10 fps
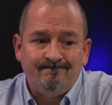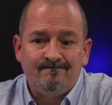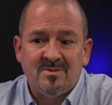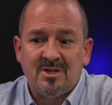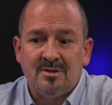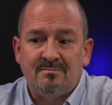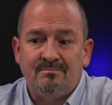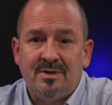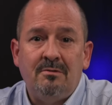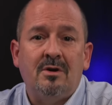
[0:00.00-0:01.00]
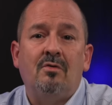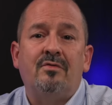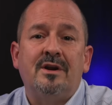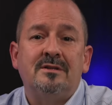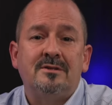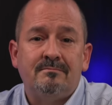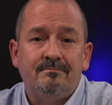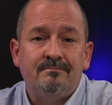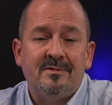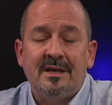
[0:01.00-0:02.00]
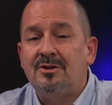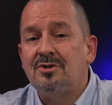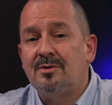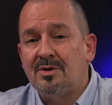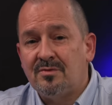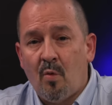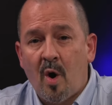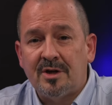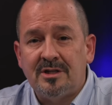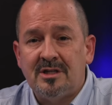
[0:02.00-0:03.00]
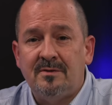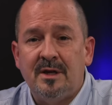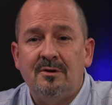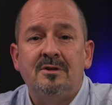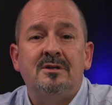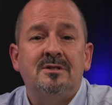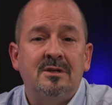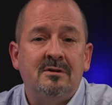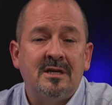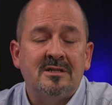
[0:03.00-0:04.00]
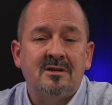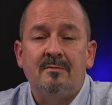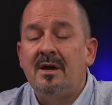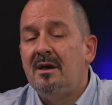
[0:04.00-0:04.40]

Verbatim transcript: So there you go, friends. Thank you so much for watching this video. See you next time.